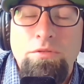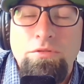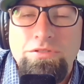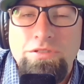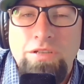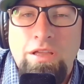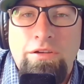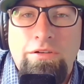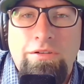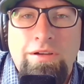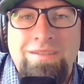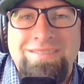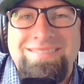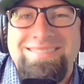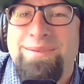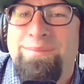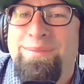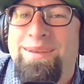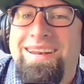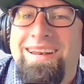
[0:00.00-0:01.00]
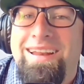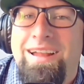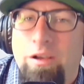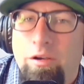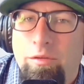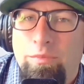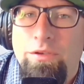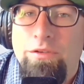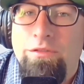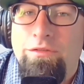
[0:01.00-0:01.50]
boots on the ground, somebody to
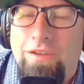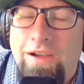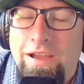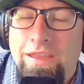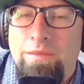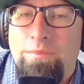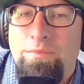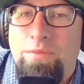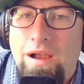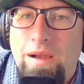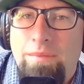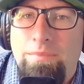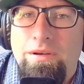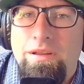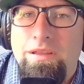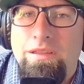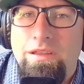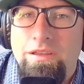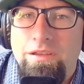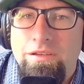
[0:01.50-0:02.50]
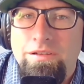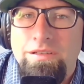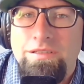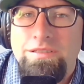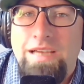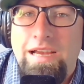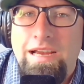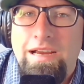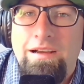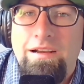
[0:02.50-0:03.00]
help you find the property that you
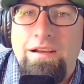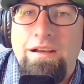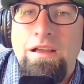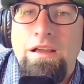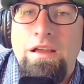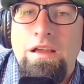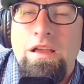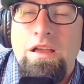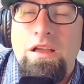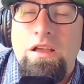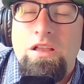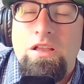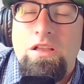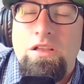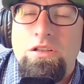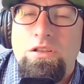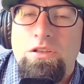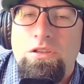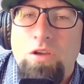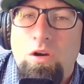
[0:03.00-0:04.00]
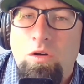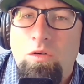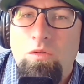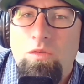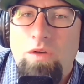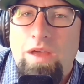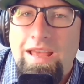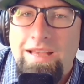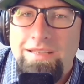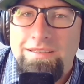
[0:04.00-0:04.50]
desire, don't
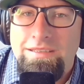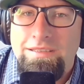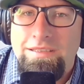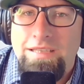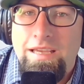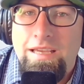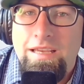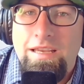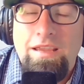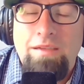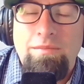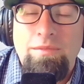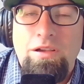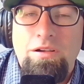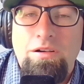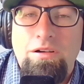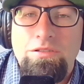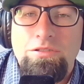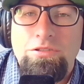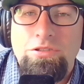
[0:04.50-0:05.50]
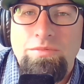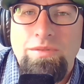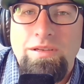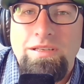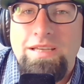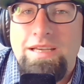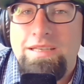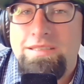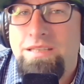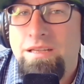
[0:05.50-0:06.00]
hesitate. Give me a call, shoot me a
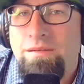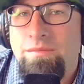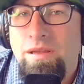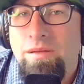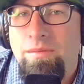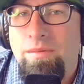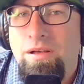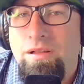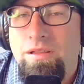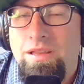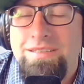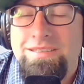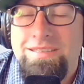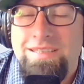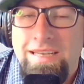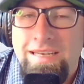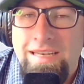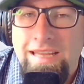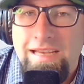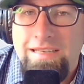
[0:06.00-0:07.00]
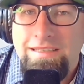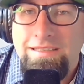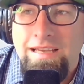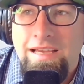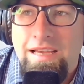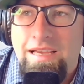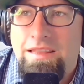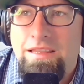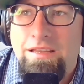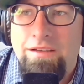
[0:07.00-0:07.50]
text, send me an email. Let's connect.
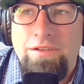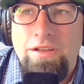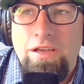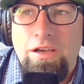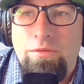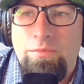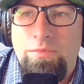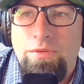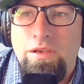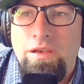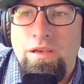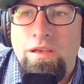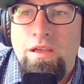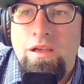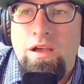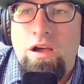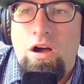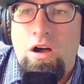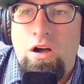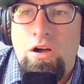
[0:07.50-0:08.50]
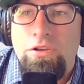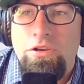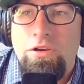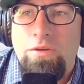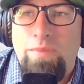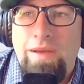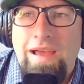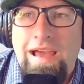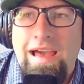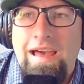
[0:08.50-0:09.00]
Love to help you on your
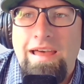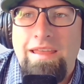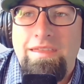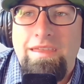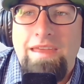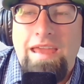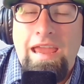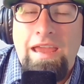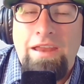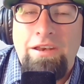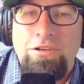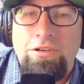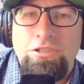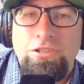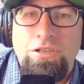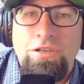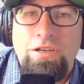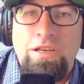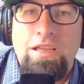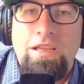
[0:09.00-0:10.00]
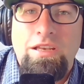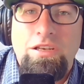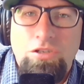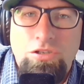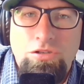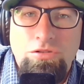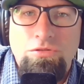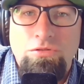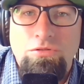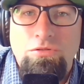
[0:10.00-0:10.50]
path and your journey
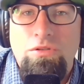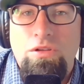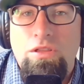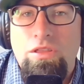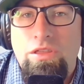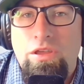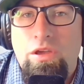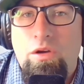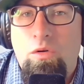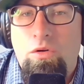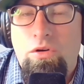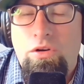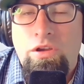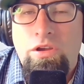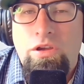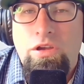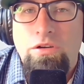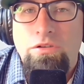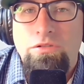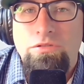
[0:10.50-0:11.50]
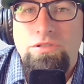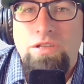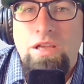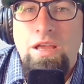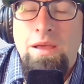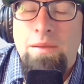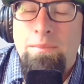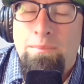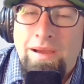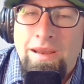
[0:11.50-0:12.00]
to the Oregon coast.
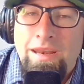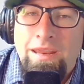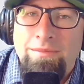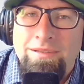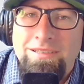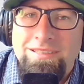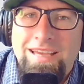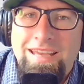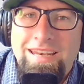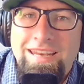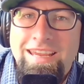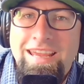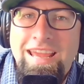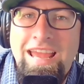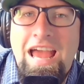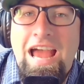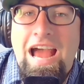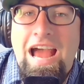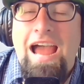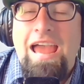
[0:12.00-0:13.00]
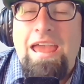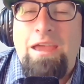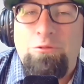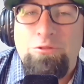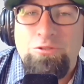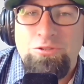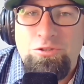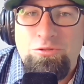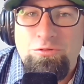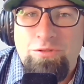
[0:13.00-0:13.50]
My name is Eddie. It
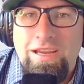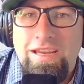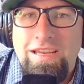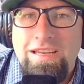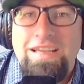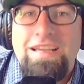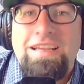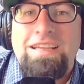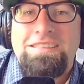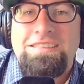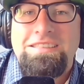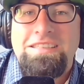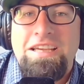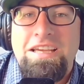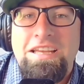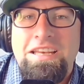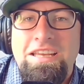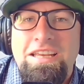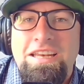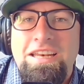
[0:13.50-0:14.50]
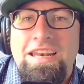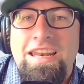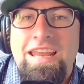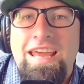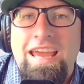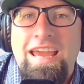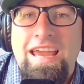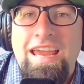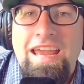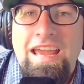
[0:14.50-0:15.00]
was great seeing you
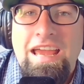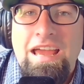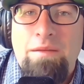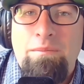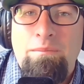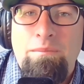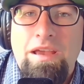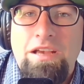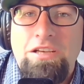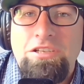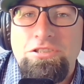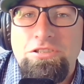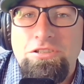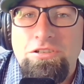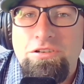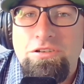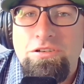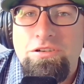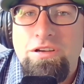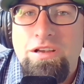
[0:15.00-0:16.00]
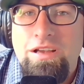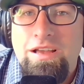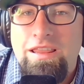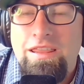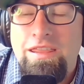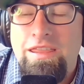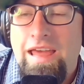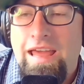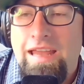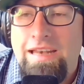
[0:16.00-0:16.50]
today. Make sure
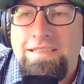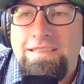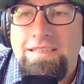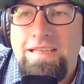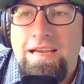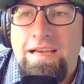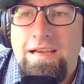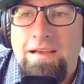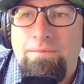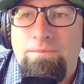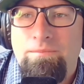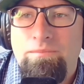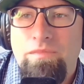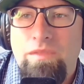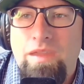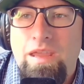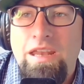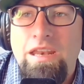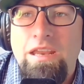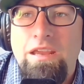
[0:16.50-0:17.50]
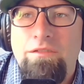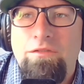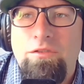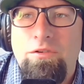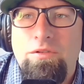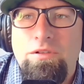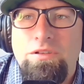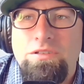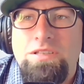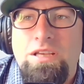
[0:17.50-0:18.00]
that any of
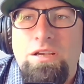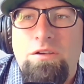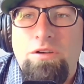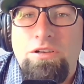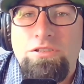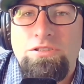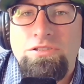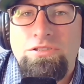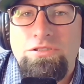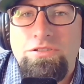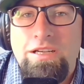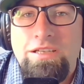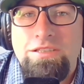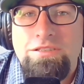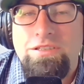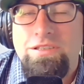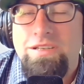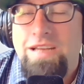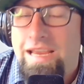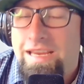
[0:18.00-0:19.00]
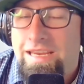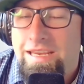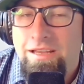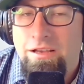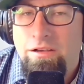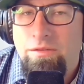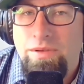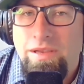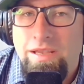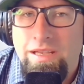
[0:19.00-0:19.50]
your real estate questions are answered. I can
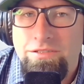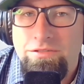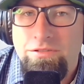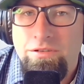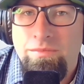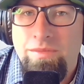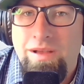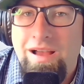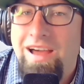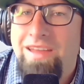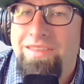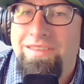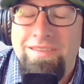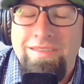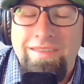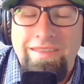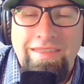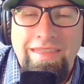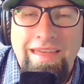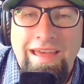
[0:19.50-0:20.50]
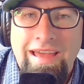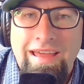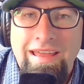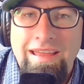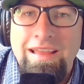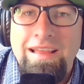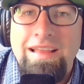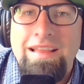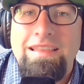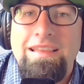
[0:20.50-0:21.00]
help you answer them. Other than that,
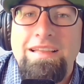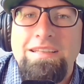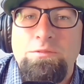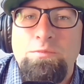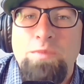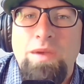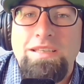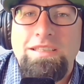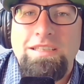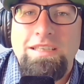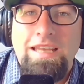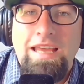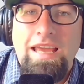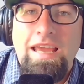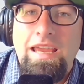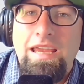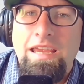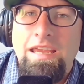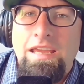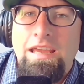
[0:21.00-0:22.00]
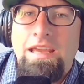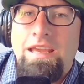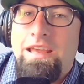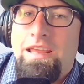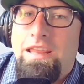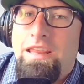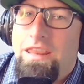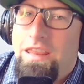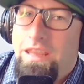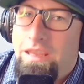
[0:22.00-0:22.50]
let's make today
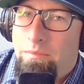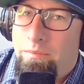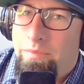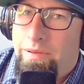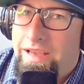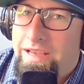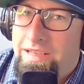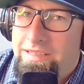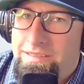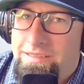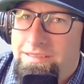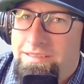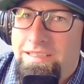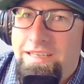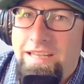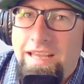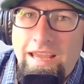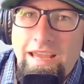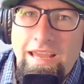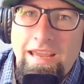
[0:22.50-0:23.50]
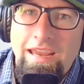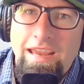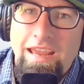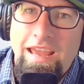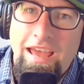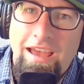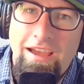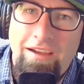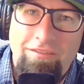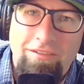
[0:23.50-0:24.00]
the best day
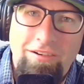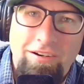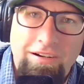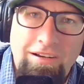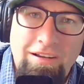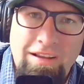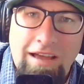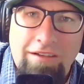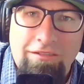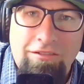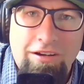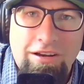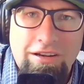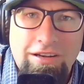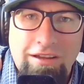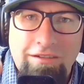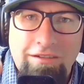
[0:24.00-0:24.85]
ever. Have a great